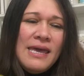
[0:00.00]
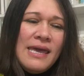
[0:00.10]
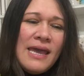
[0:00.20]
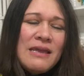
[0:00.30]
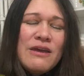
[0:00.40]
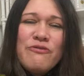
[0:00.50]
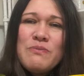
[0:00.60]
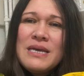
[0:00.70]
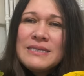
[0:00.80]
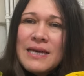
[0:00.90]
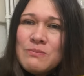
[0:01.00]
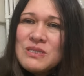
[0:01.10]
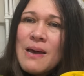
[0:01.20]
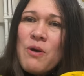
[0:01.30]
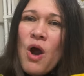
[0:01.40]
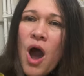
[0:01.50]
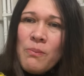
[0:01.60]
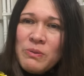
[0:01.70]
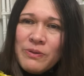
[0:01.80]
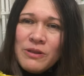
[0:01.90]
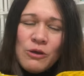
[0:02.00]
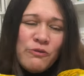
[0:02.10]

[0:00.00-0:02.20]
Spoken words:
and give me a thumbs up. Comment below.